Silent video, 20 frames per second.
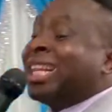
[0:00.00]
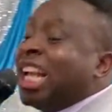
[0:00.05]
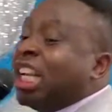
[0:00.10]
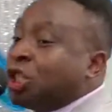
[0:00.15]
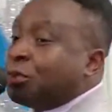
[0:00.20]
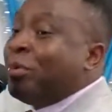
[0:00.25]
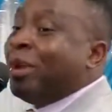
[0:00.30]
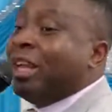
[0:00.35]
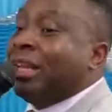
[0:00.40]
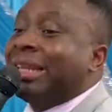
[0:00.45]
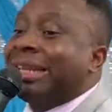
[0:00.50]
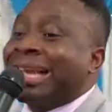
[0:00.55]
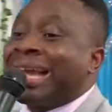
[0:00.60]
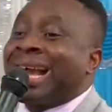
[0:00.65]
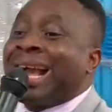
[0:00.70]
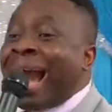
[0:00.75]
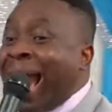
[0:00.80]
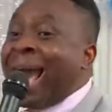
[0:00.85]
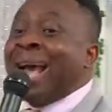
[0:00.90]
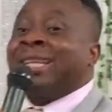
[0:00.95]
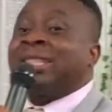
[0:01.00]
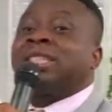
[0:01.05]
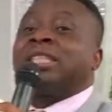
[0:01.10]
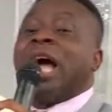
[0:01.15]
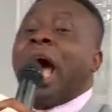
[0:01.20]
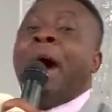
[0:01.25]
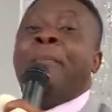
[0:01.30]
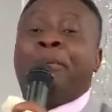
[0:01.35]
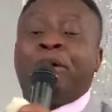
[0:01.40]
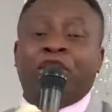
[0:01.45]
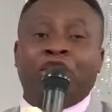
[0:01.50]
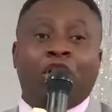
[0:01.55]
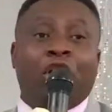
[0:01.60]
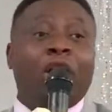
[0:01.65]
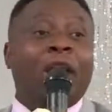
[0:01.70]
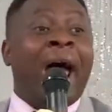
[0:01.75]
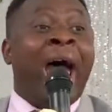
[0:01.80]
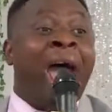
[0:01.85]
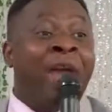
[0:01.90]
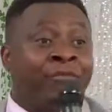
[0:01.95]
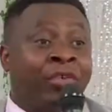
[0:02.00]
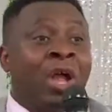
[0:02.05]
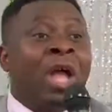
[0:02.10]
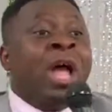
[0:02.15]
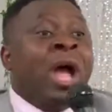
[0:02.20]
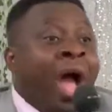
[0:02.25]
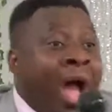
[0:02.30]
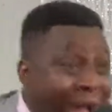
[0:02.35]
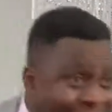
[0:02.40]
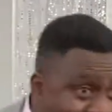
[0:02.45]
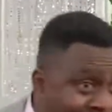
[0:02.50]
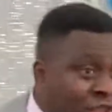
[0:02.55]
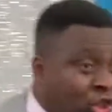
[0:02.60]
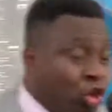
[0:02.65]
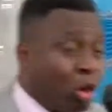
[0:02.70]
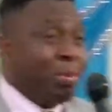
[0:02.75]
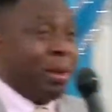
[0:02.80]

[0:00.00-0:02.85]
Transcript: has been cast upon your life has to